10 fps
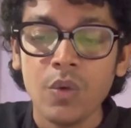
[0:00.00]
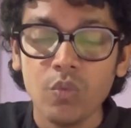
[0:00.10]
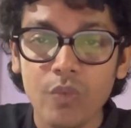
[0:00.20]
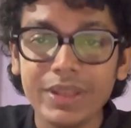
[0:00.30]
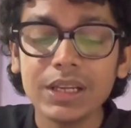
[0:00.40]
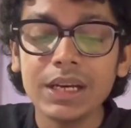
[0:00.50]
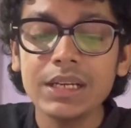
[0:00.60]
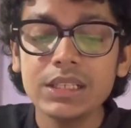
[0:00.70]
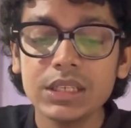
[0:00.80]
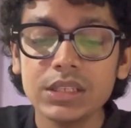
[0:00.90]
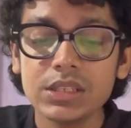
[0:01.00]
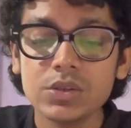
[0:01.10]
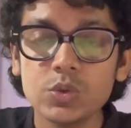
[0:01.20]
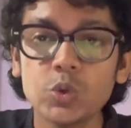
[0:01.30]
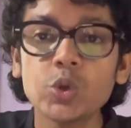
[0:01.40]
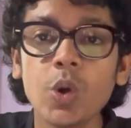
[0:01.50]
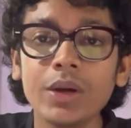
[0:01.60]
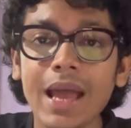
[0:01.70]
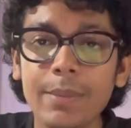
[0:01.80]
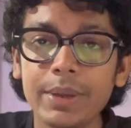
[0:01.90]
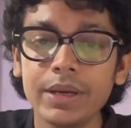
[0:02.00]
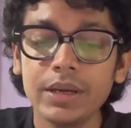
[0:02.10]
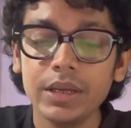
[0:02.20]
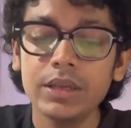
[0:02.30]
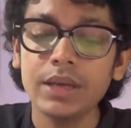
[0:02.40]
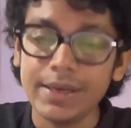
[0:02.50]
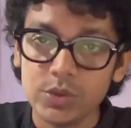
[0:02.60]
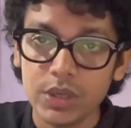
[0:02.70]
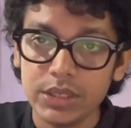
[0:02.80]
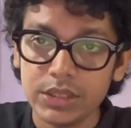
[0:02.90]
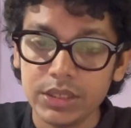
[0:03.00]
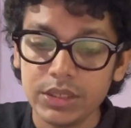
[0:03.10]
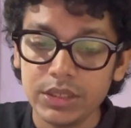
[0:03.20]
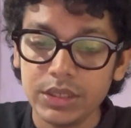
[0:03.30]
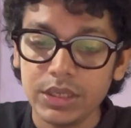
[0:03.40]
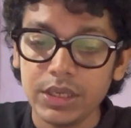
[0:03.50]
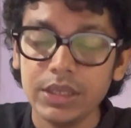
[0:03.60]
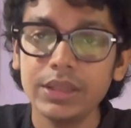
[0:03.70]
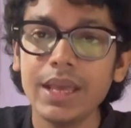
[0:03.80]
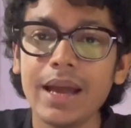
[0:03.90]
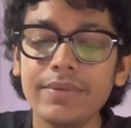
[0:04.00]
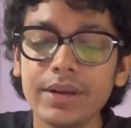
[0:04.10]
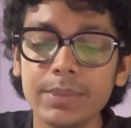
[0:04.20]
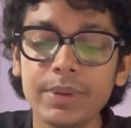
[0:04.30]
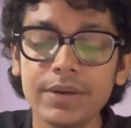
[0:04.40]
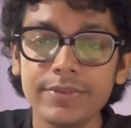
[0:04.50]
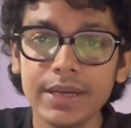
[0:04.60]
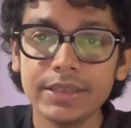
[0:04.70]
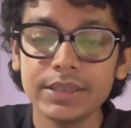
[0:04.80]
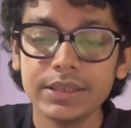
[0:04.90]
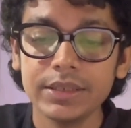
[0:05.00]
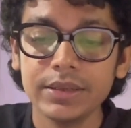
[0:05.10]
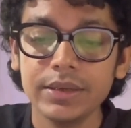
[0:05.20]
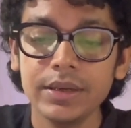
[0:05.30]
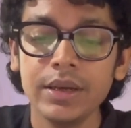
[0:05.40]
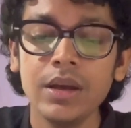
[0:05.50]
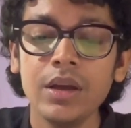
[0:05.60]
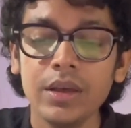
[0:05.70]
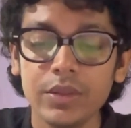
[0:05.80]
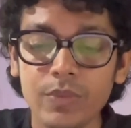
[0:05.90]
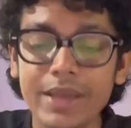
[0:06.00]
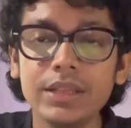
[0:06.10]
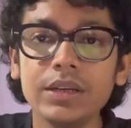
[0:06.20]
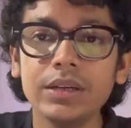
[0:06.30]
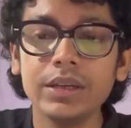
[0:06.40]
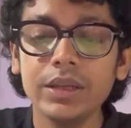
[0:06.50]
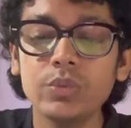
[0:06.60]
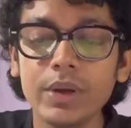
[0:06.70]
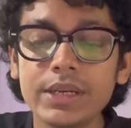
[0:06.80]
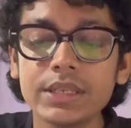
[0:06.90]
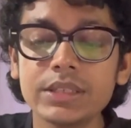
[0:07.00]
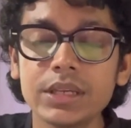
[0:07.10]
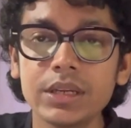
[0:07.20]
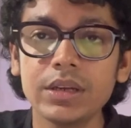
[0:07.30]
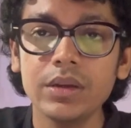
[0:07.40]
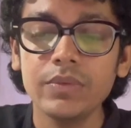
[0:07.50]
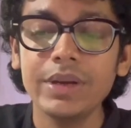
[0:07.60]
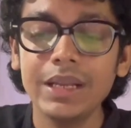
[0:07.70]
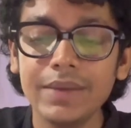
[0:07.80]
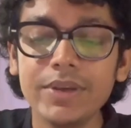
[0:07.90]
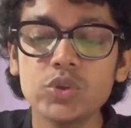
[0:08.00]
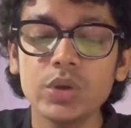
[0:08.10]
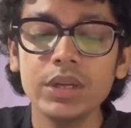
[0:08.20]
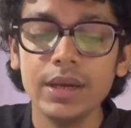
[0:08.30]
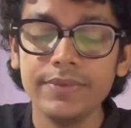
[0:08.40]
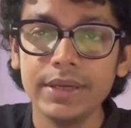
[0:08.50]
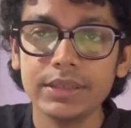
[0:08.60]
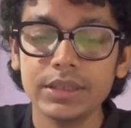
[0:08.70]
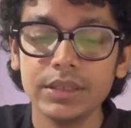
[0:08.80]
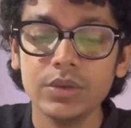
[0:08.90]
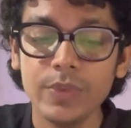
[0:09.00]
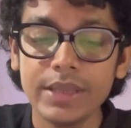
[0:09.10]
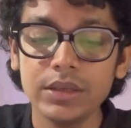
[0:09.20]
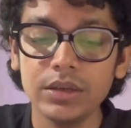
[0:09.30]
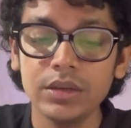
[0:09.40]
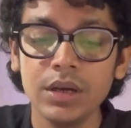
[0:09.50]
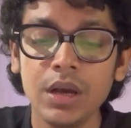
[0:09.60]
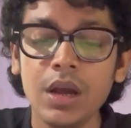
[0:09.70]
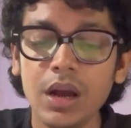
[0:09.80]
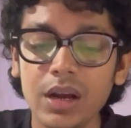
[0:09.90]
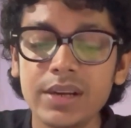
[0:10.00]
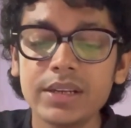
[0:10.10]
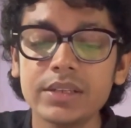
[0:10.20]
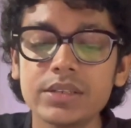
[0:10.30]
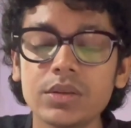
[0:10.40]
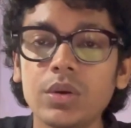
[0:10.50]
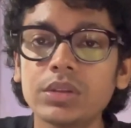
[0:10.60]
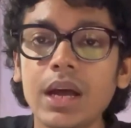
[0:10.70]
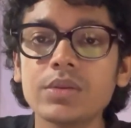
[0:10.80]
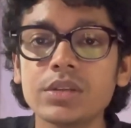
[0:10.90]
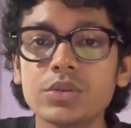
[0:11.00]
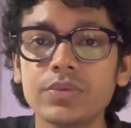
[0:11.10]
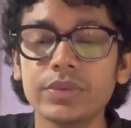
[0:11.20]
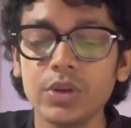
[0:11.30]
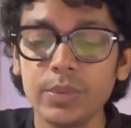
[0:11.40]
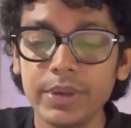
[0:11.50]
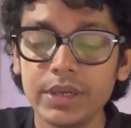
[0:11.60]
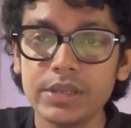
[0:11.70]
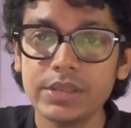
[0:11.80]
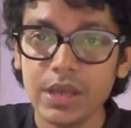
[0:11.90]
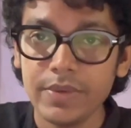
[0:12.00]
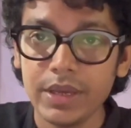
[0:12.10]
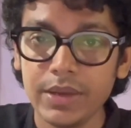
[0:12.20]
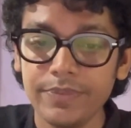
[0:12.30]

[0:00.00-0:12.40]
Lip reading: Weather conditions do not happen in isolation. They have a ripple effect. The weather in one region will eventually affect the weather hundreds or thousands of kilometers away,